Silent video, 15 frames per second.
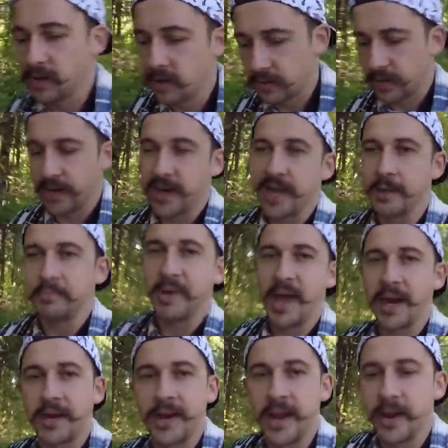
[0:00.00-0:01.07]
We're gonna head
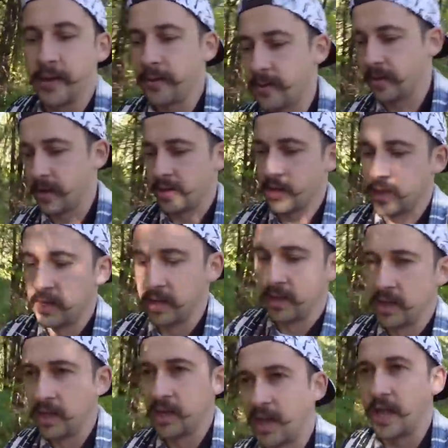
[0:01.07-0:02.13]
back now.
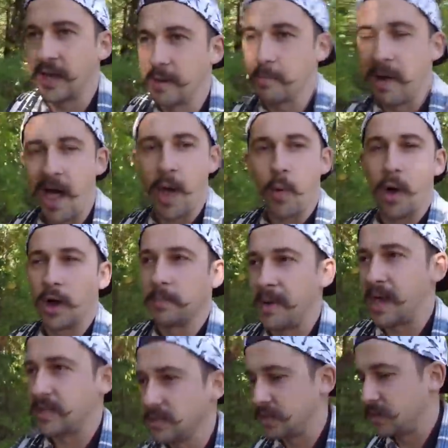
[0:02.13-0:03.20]
Got like a mile walk
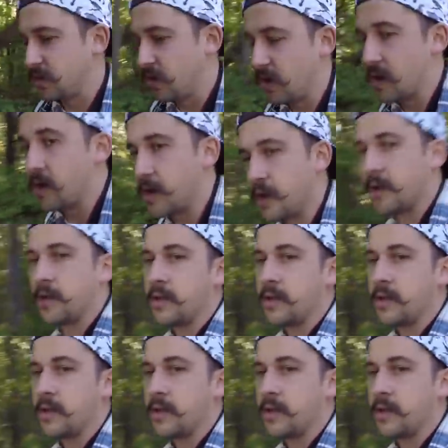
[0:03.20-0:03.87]
back to the car.